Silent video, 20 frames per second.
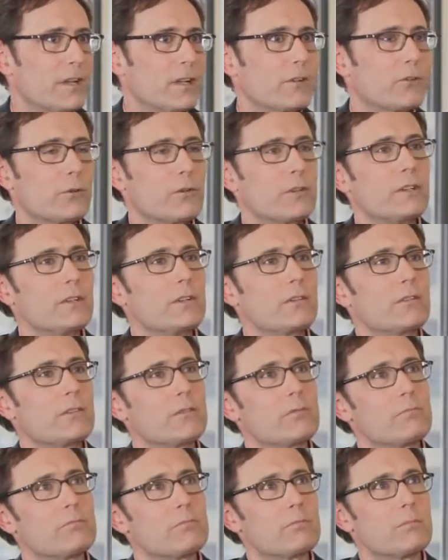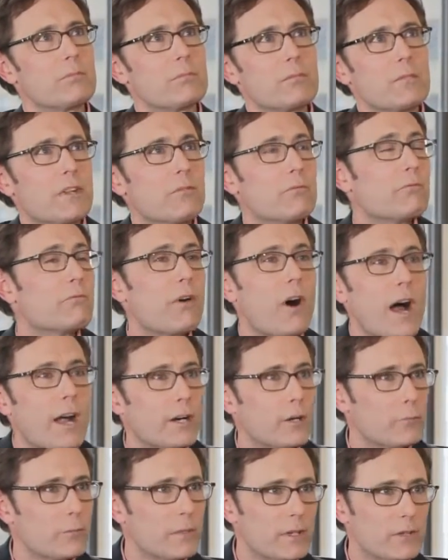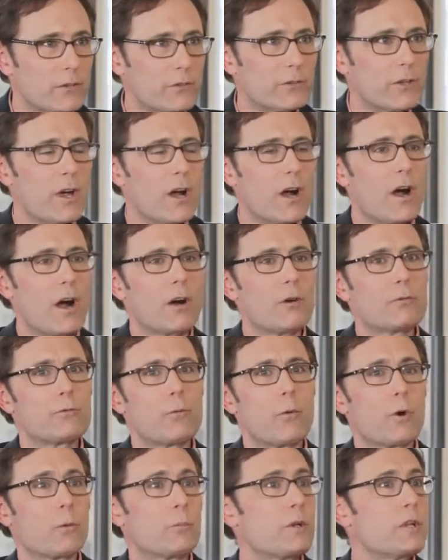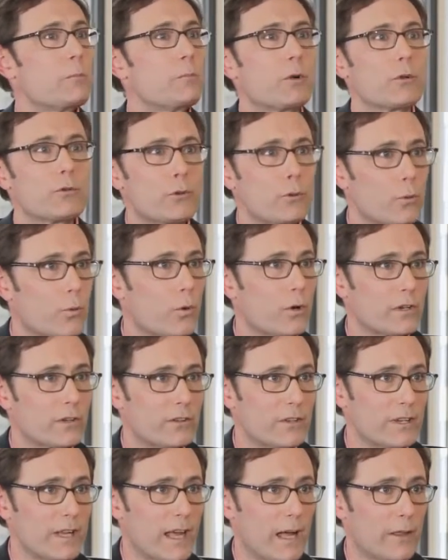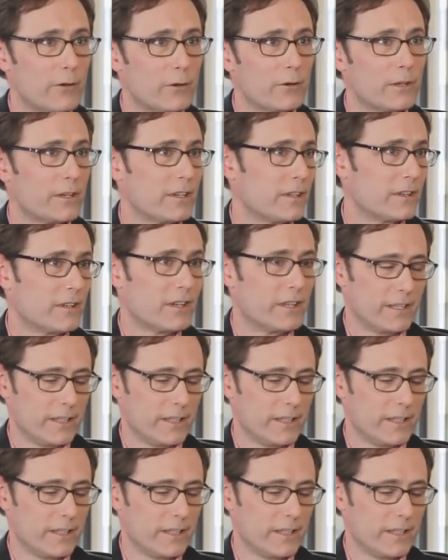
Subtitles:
So these environments are for people to work together in